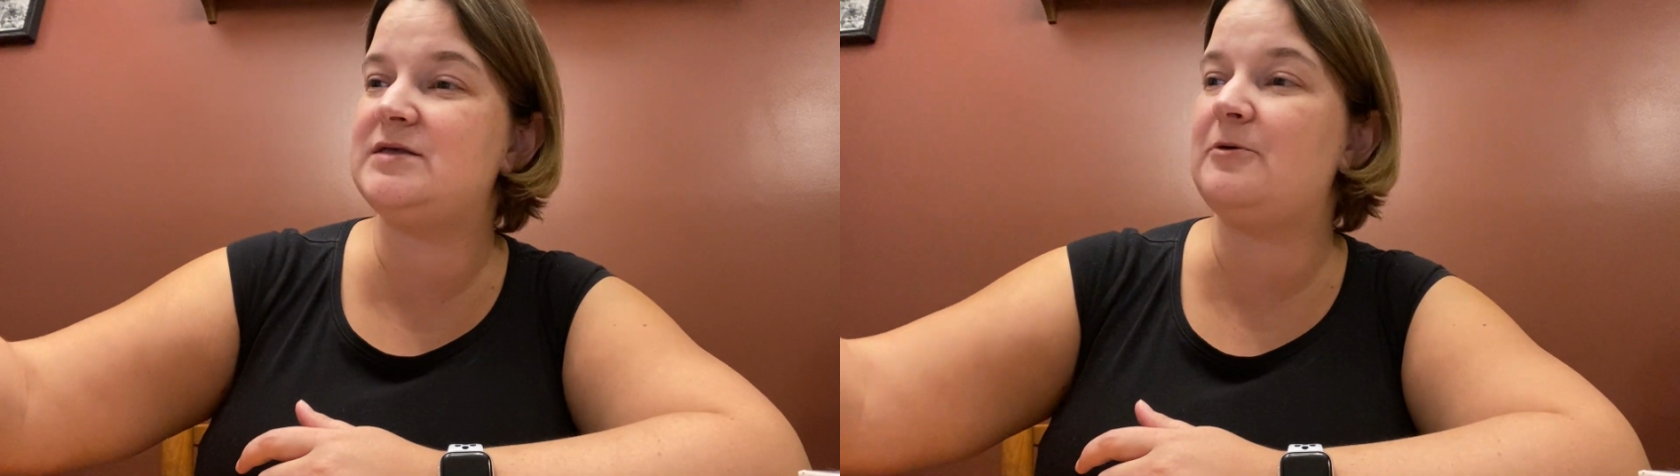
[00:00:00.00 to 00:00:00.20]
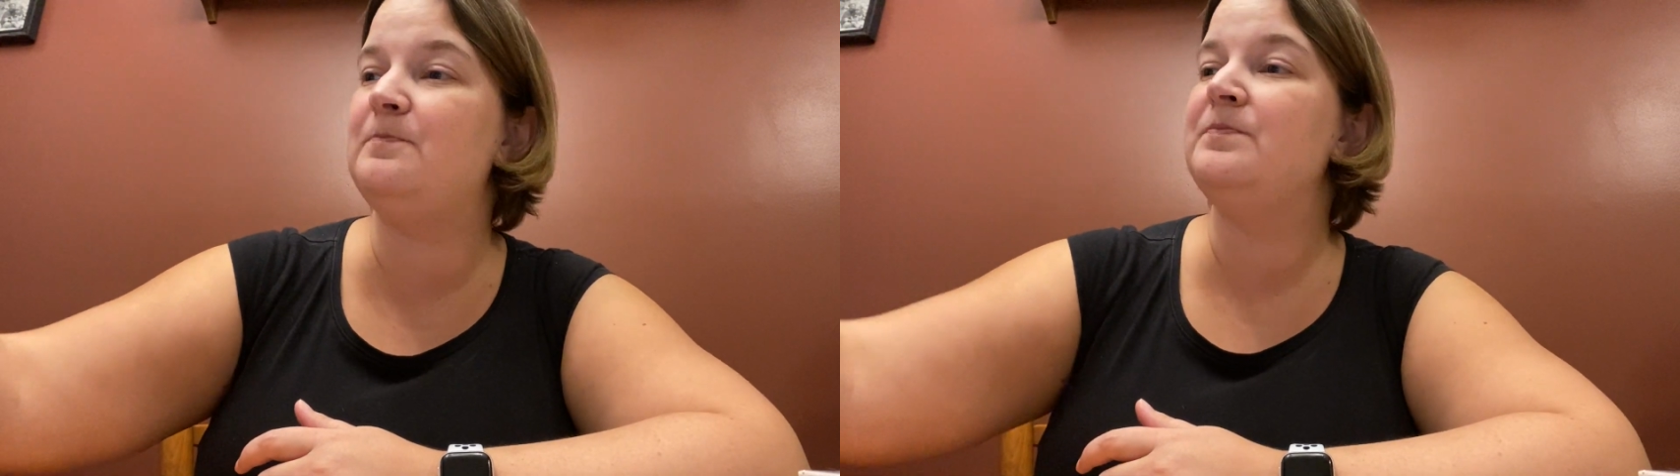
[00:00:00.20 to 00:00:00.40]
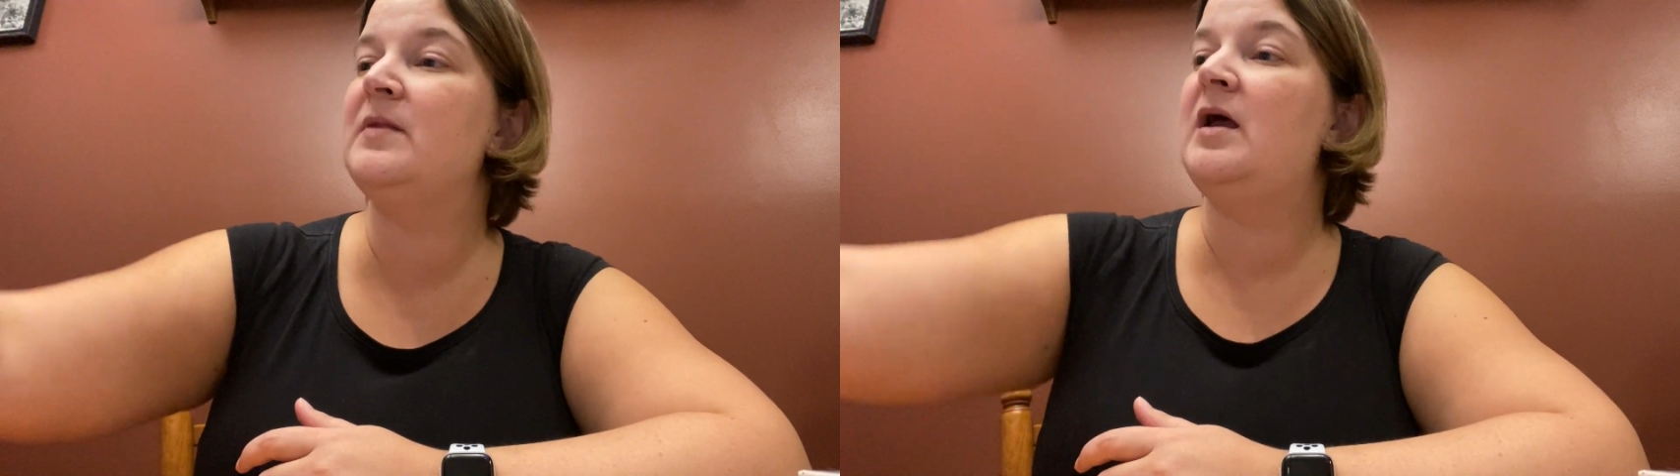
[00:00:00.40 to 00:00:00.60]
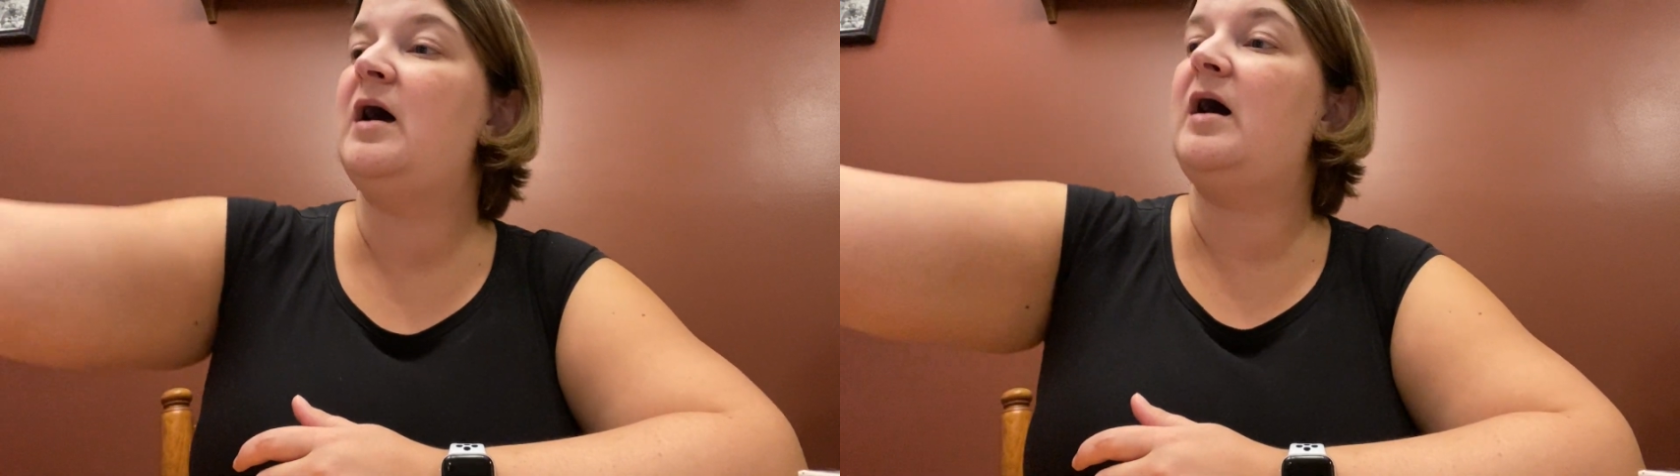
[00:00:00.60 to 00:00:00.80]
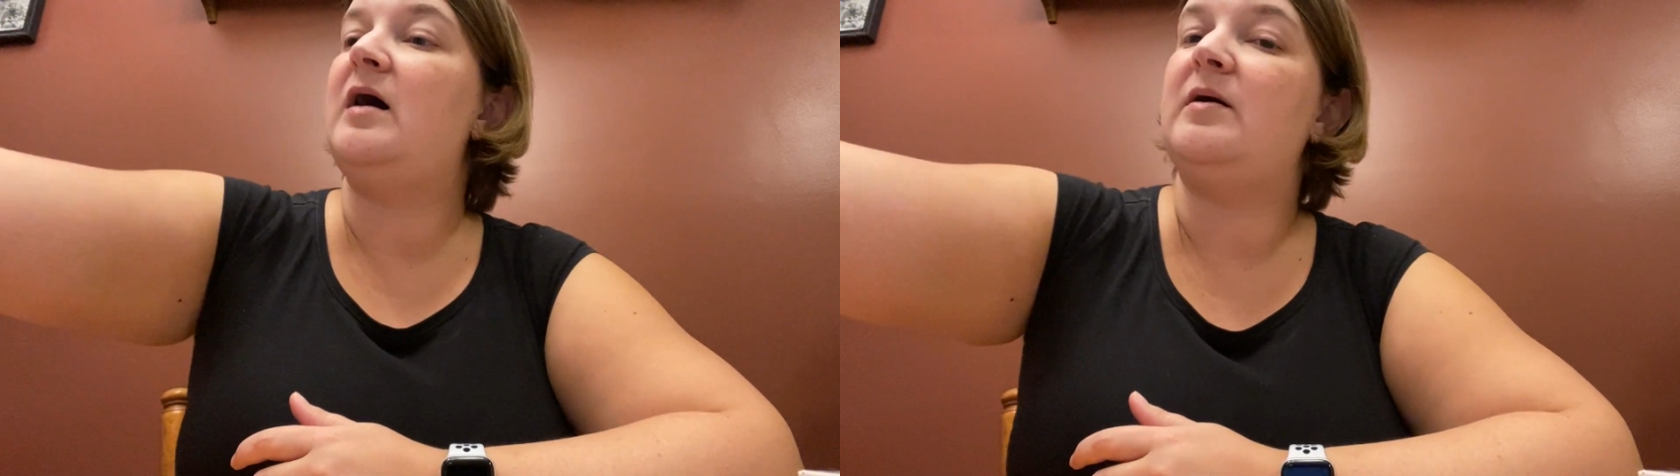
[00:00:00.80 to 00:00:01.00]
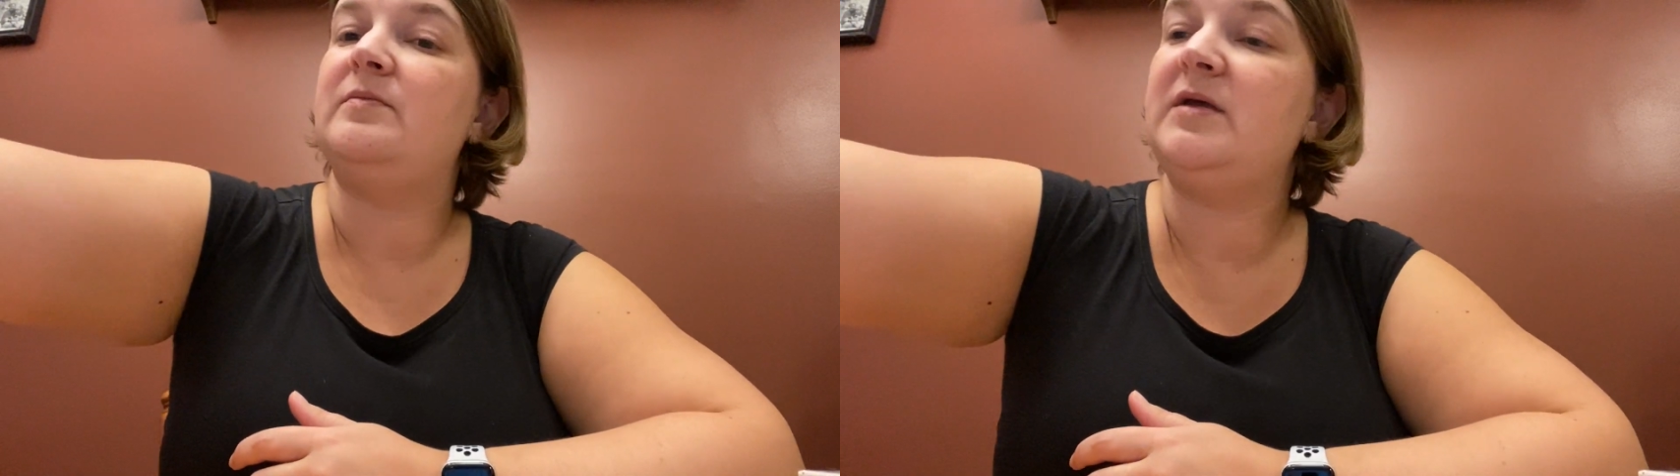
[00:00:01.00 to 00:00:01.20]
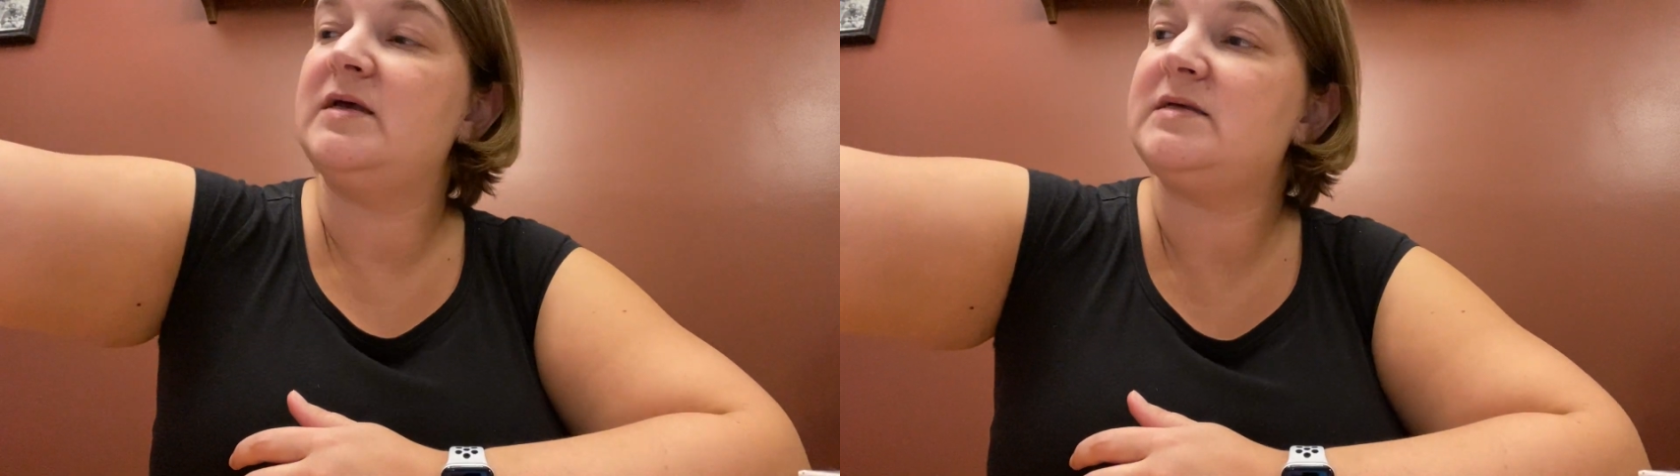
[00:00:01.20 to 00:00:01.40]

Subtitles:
So yeah,